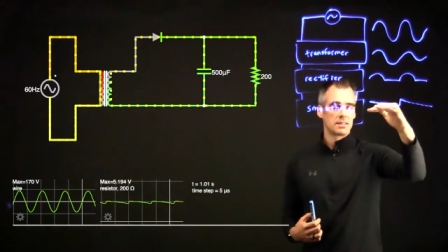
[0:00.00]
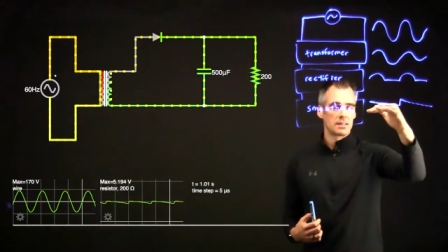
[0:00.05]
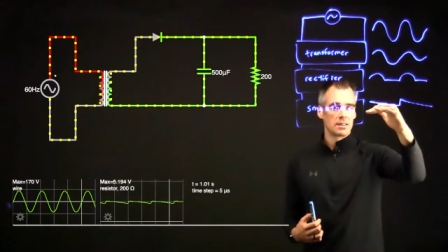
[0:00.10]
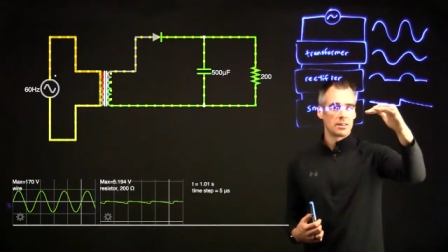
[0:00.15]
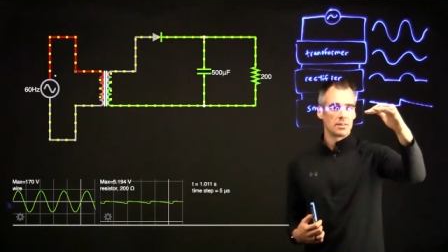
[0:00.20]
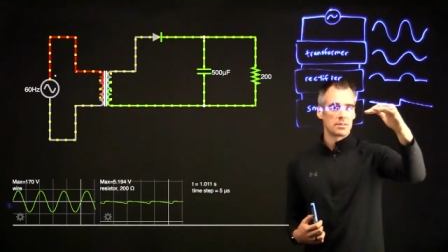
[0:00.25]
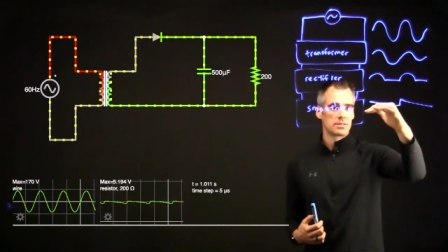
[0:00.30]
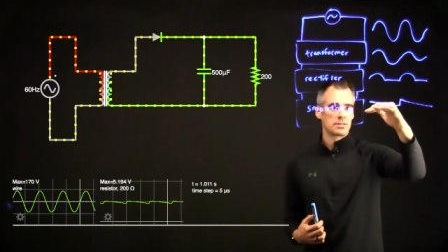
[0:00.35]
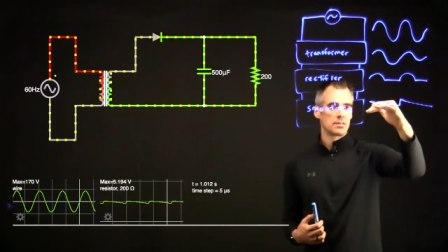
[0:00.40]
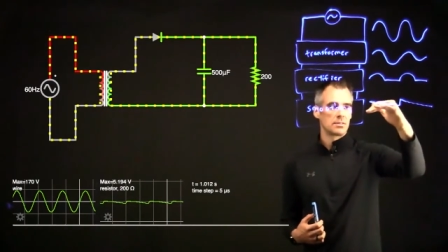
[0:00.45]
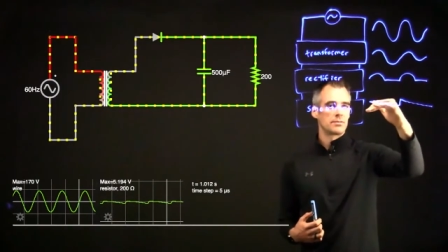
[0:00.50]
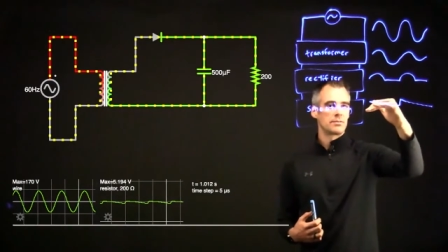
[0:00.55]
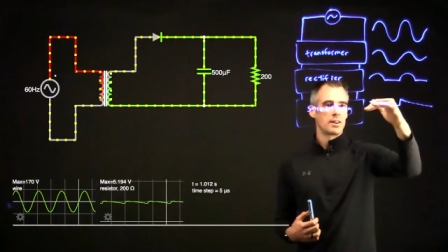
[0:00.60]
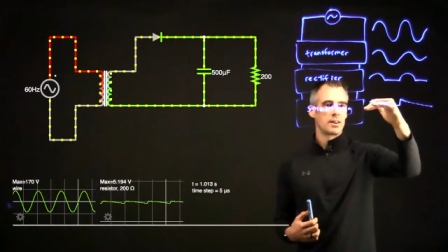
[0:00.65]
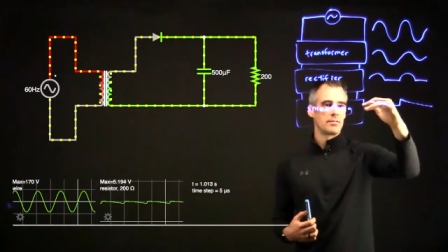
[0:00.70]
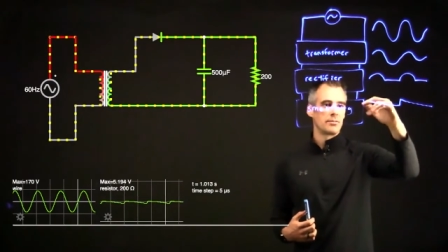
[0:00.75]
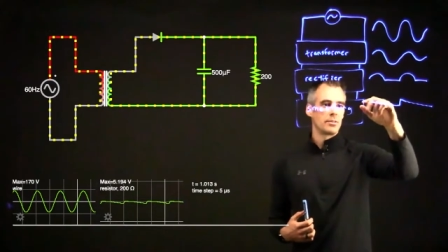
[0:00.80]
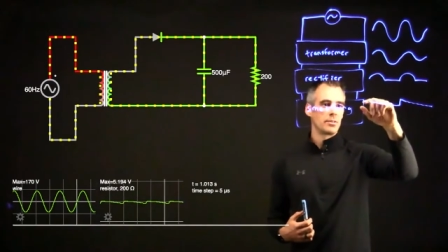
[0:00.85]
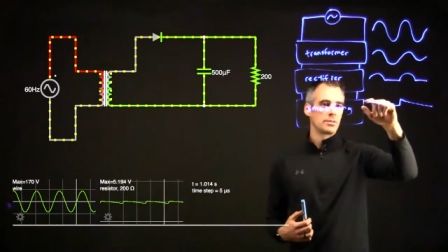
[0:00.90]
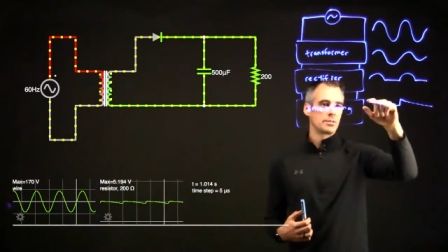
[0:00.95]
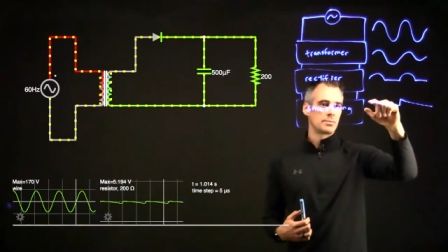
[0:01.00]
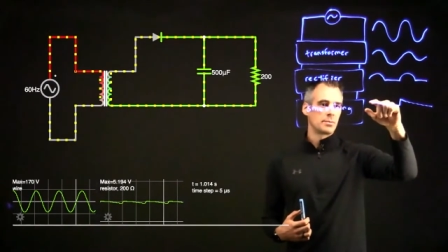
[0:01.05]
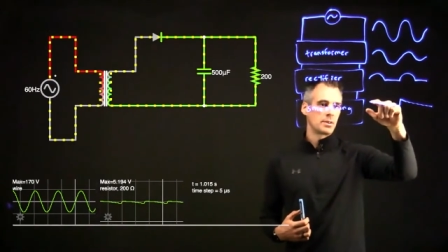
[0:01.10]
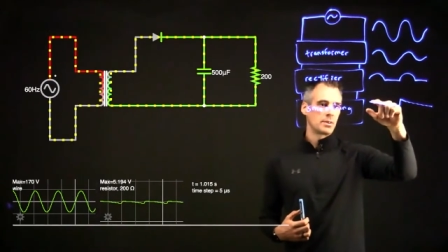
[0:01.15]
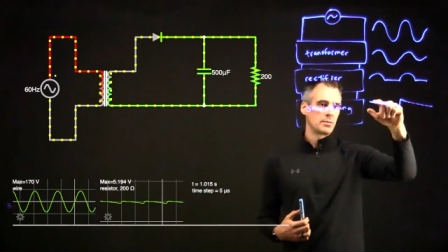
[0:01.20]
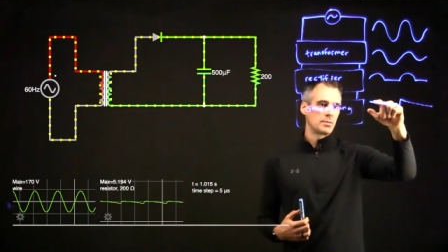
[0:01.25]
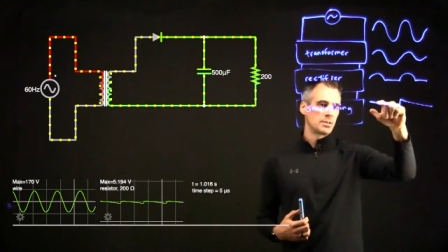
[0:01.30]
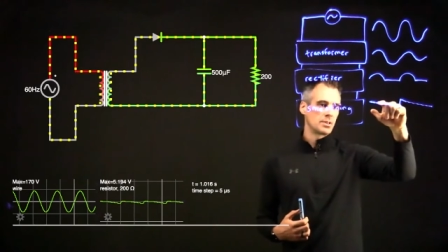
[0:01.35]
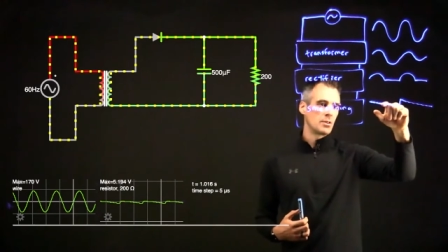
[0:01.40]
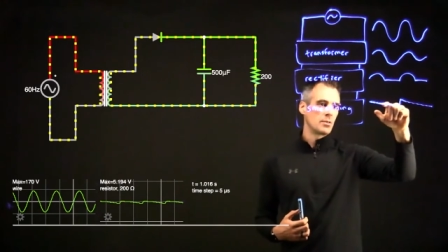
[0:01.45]
close to 5 volts, but it
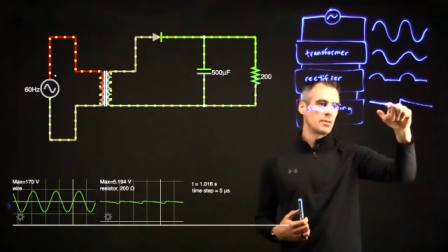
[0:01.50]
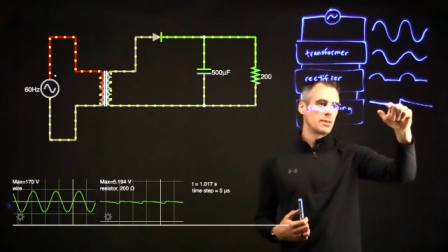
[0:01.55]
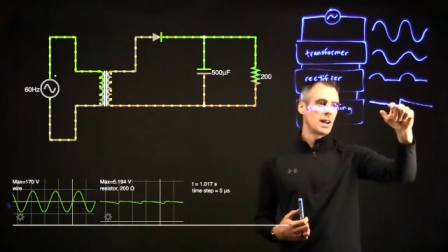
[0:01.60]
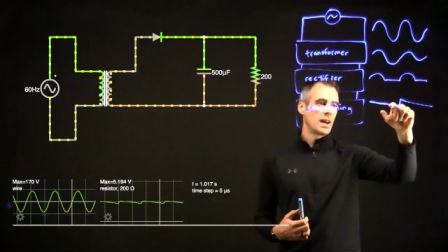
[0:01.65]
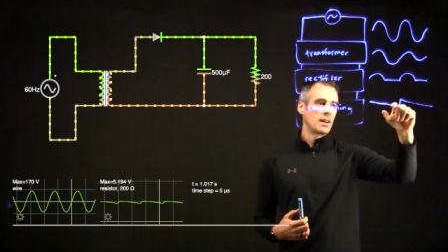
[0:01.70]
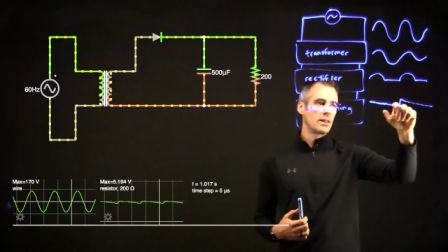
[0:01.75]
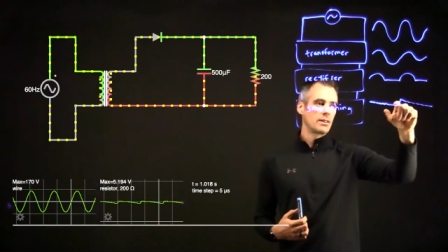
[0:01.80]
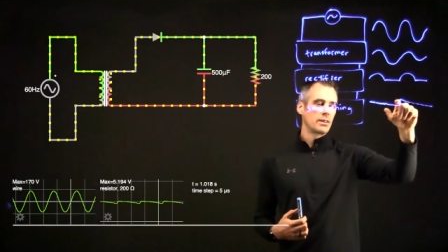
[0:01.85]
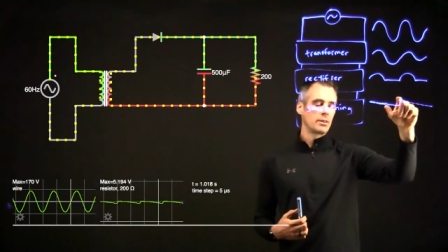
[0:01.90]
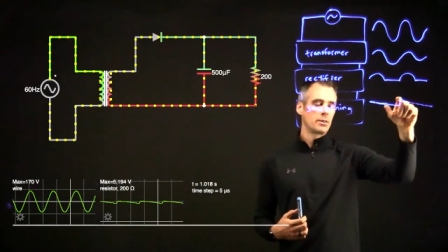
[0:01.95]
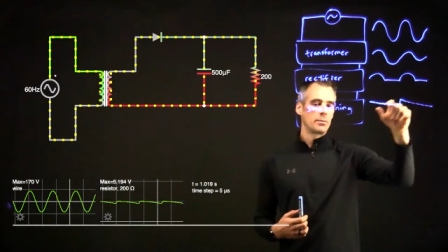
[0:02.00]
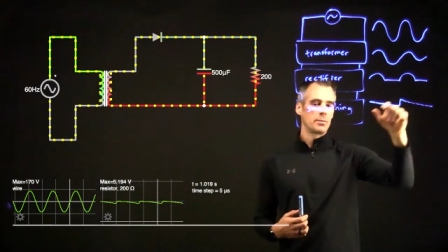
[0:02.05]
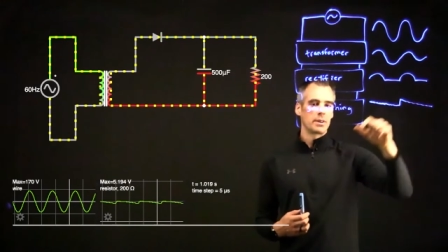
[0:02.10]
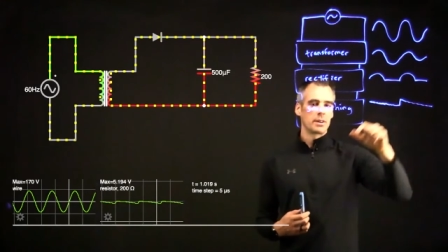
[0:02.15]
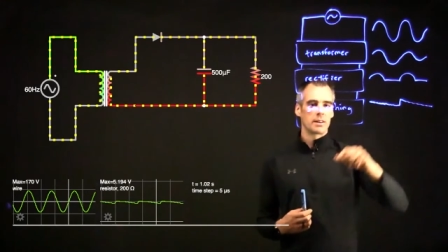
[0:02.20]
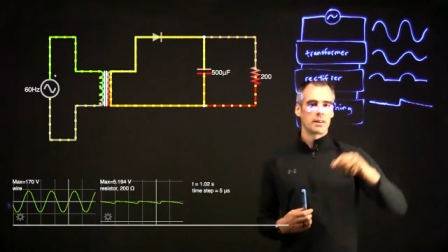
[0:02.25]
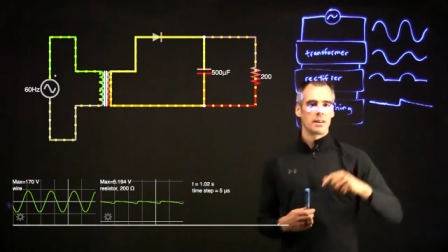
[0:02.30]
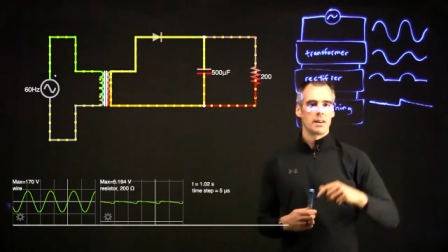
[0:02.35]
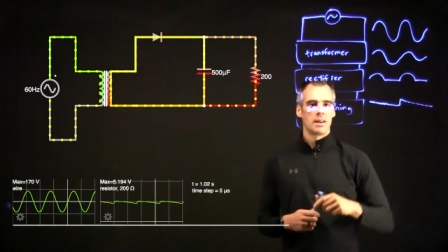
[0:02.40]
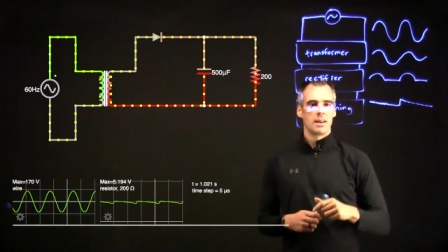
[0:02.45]
was going down a little bit.